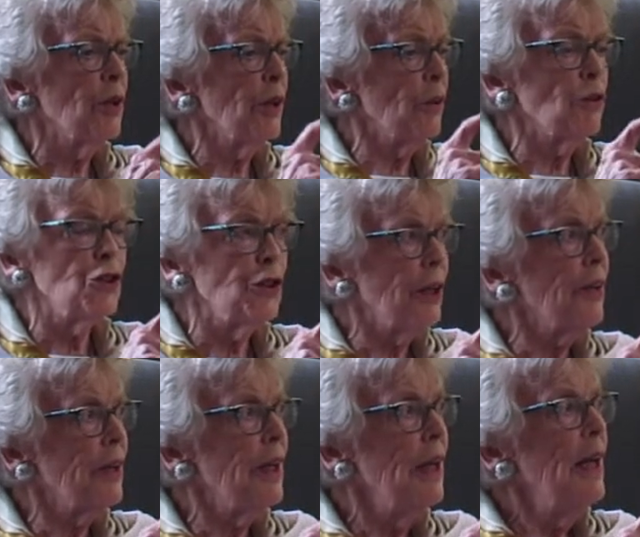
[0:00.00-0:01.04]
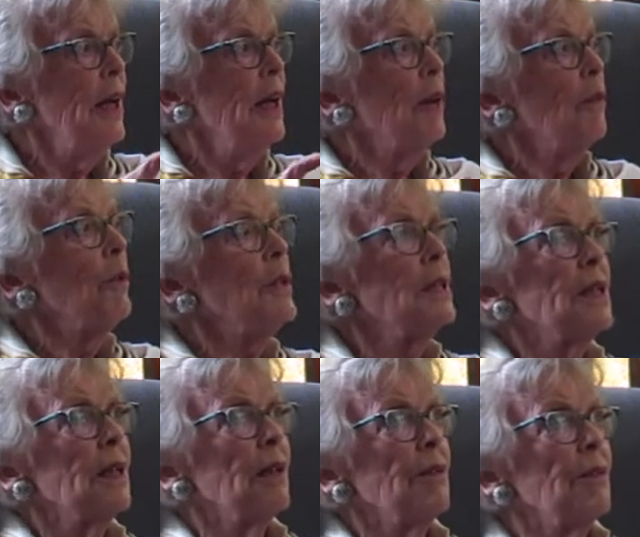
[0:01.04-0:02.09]
Of course, Jerry was
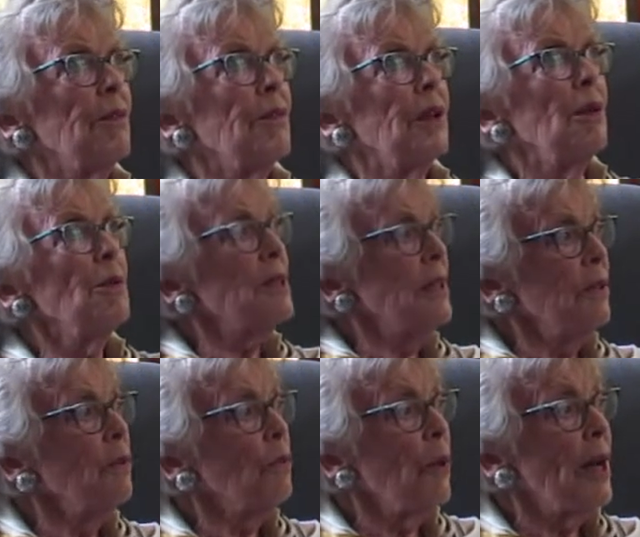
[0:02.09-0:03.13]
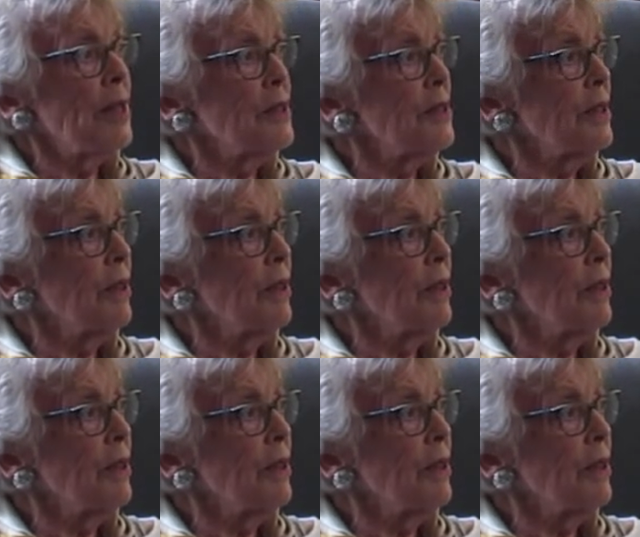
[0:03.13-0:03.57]
sent out west.